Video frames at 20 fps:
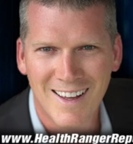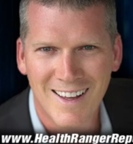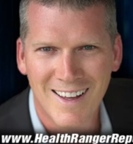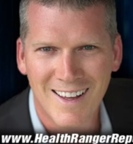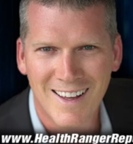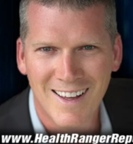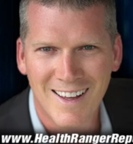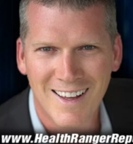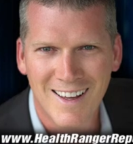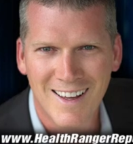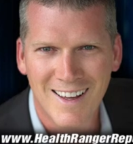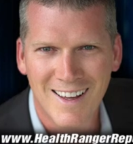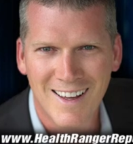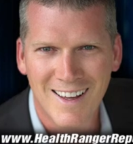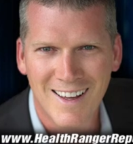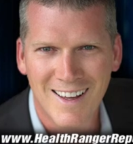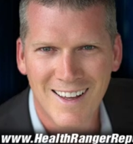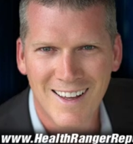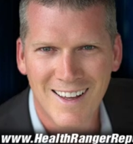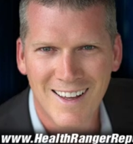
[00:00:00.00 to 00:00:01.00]

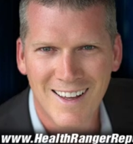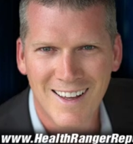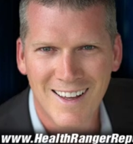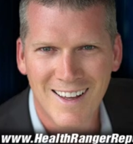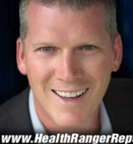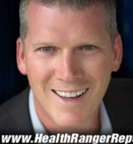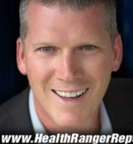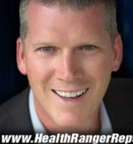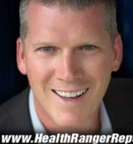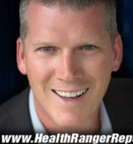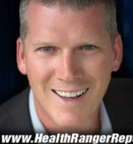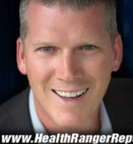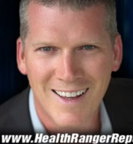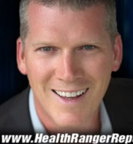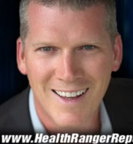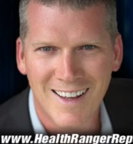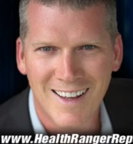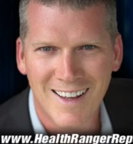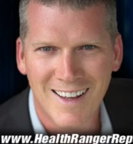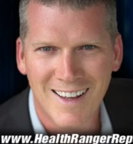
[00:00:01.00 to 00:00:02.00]

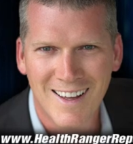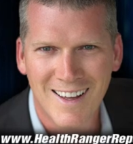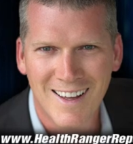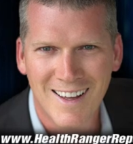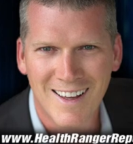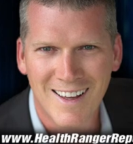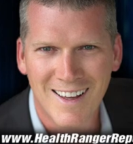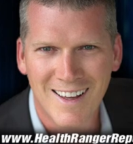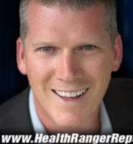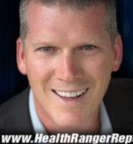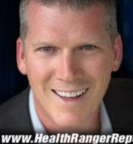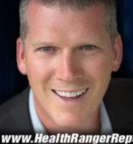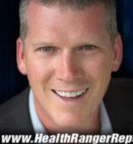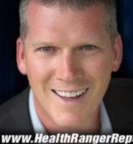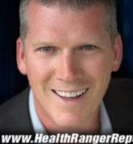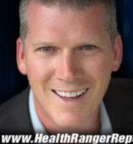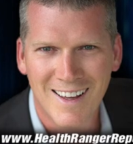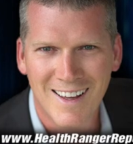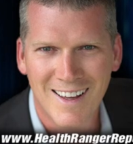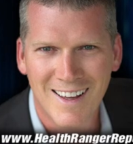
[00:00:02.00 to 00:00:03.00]

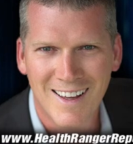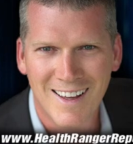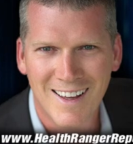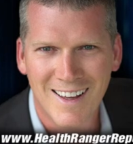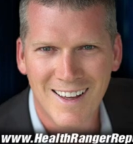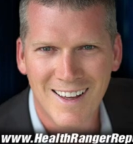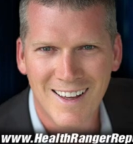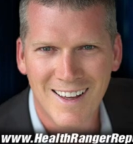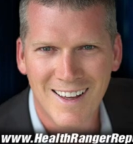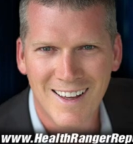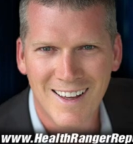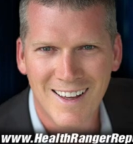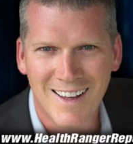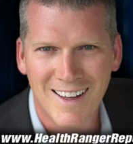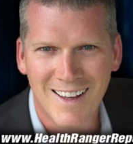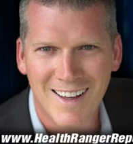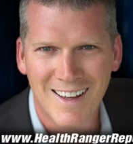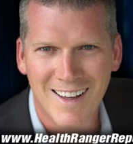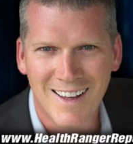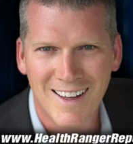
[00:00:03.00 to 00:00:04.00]

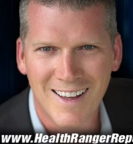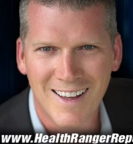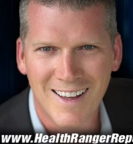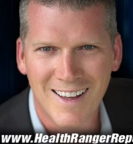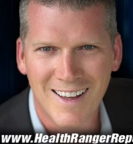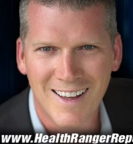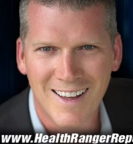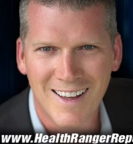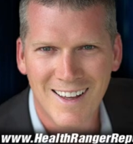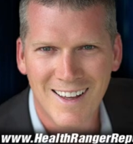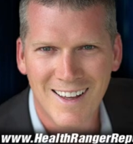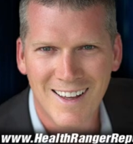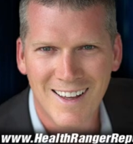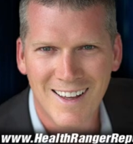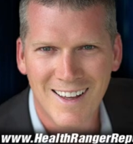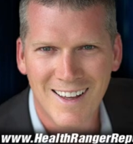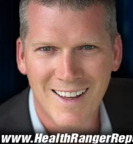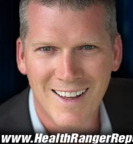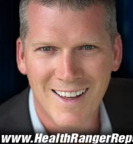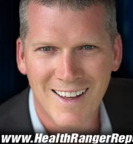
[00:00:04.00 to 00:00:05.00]

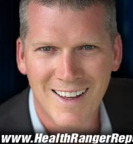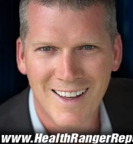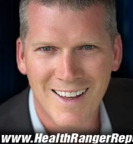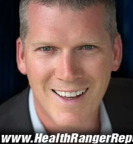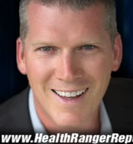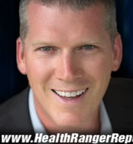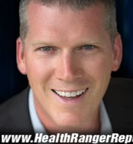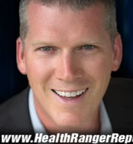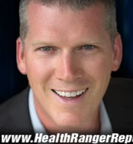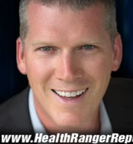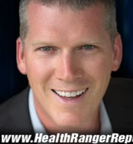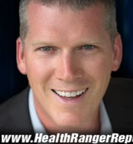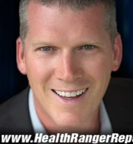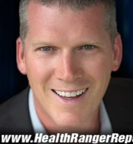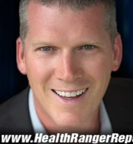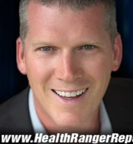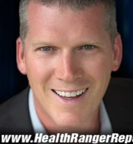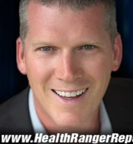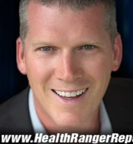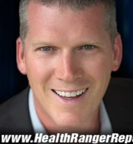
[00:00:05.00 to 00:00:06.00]

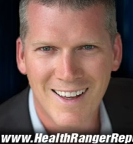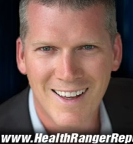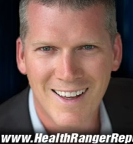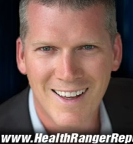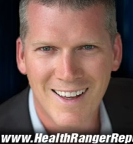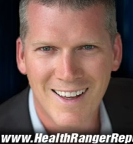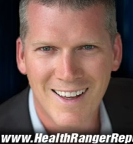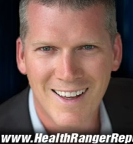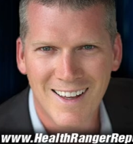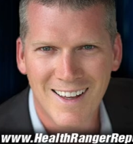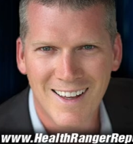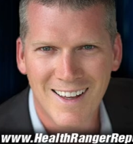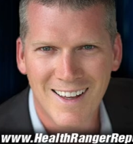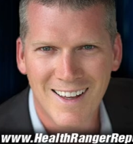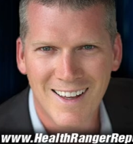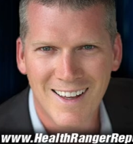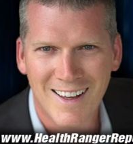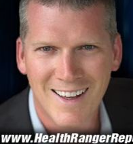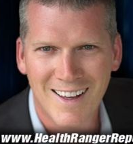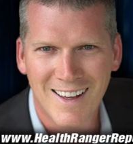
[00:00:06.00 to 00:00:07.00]

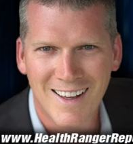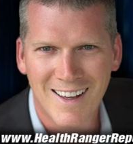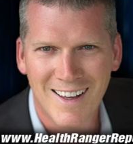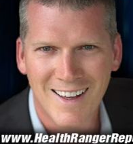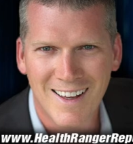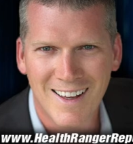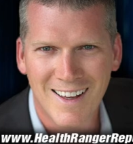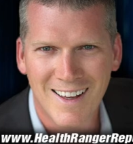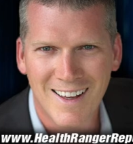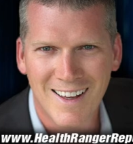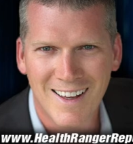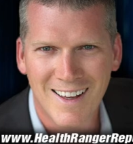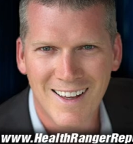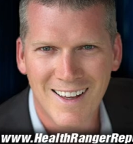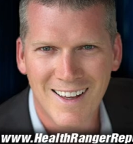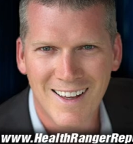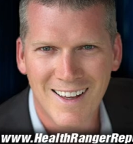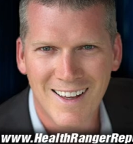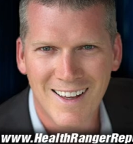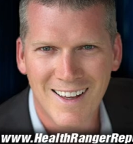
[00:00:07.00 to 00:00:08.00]
The face doesn't move, so there is nothing to read.